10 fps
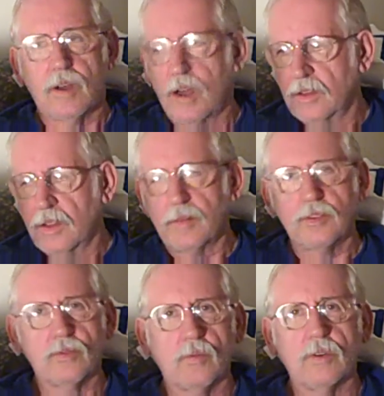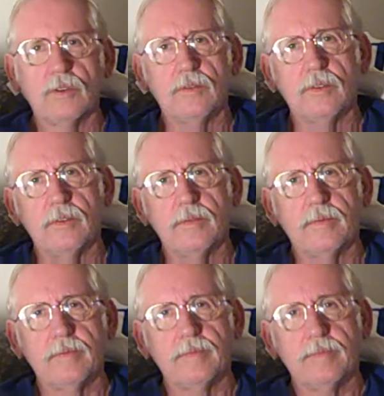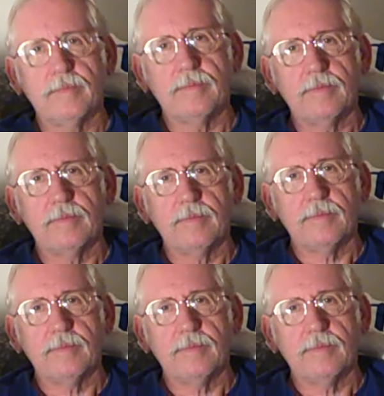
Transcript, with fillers: I love it. It's wonderful. The library?